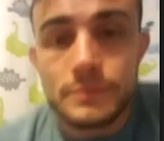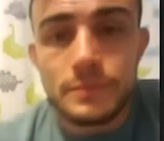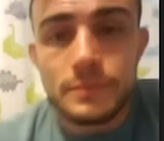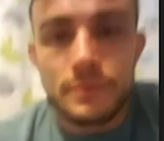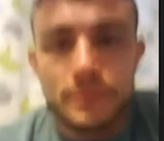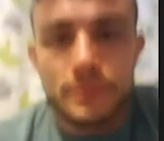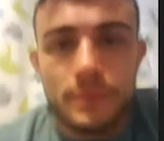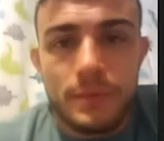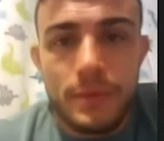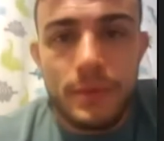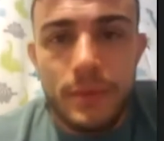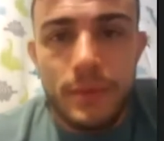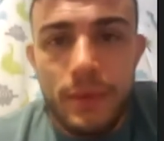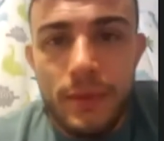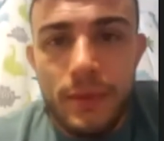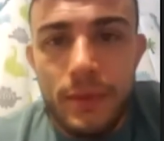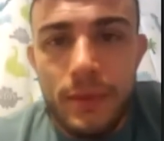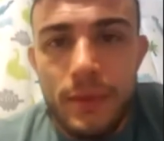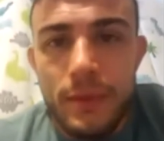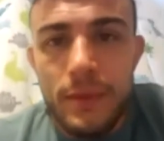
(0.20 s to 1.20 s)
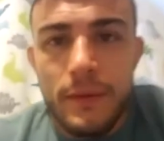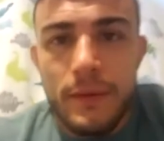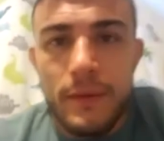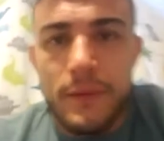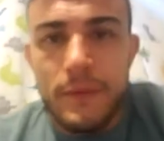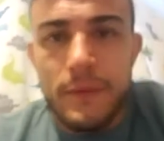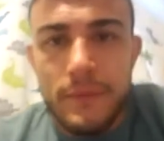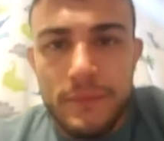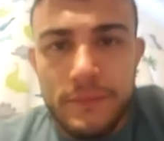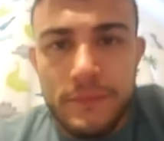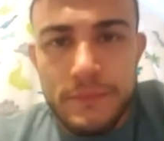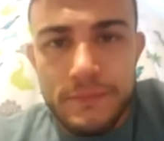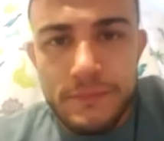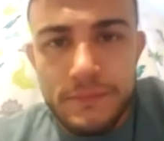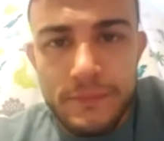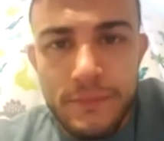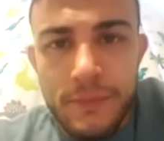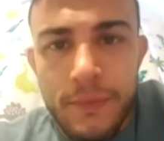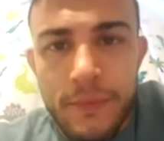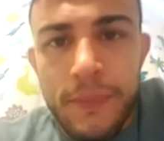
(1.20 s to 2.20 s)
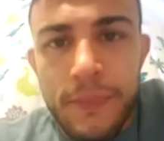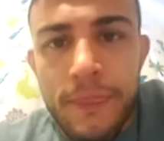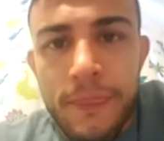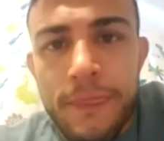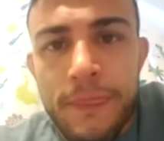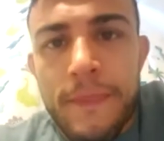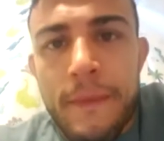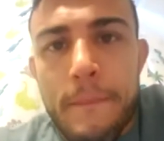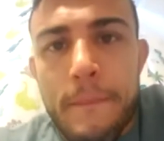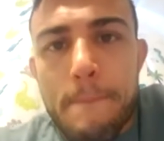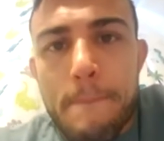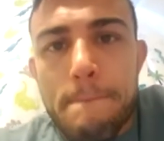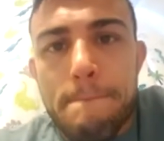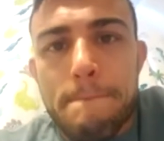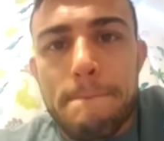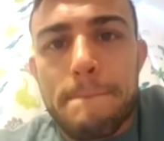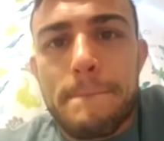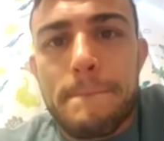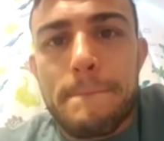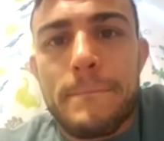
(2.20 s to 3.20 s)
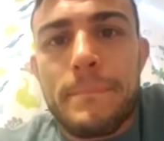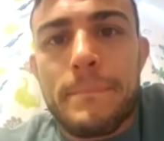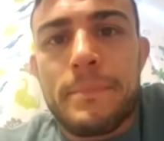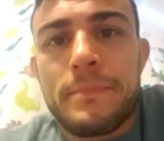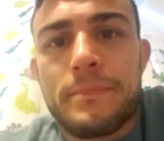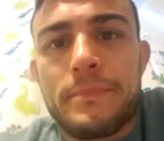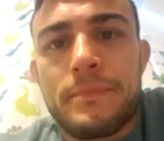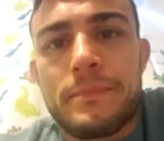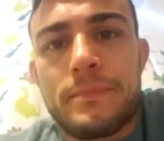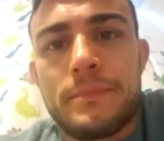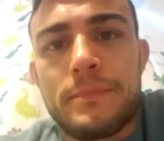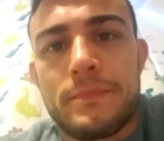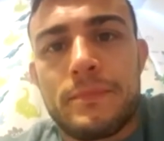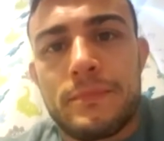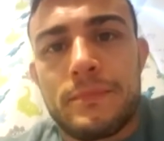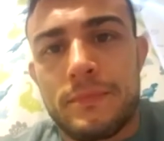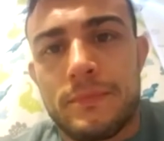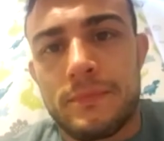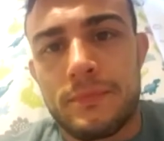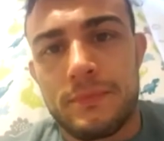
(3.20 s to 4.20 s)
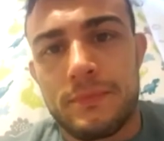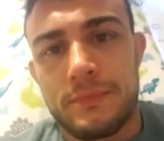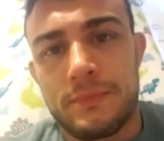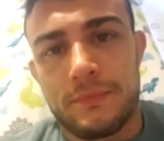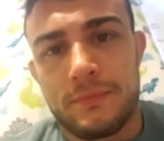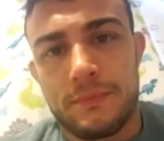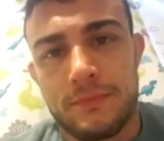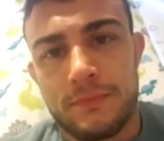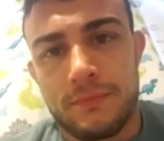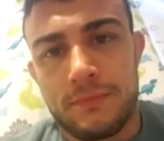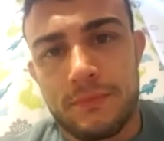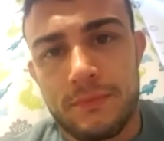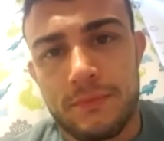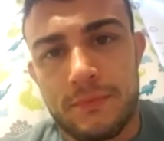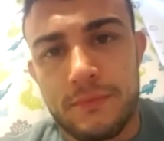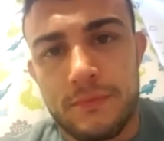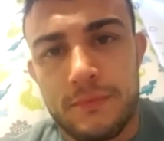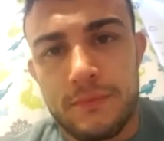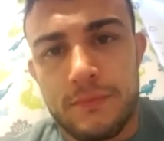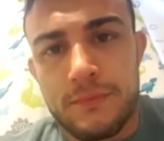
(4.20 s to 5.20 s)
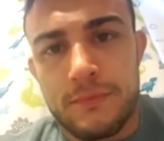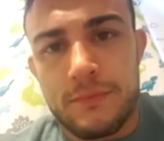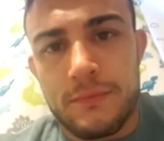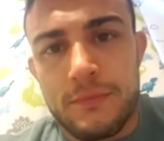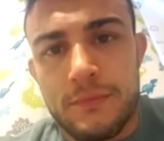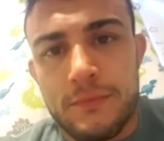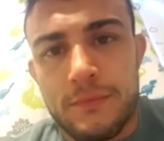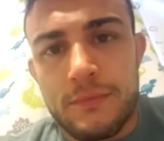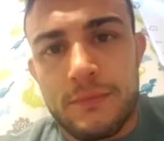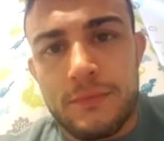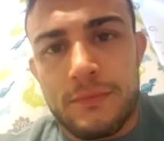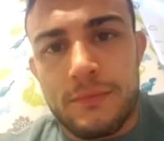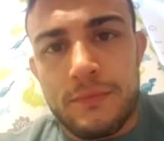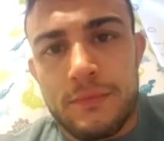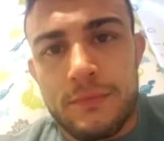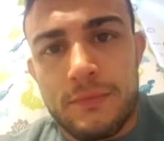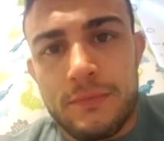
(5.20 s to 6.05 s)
[no speech]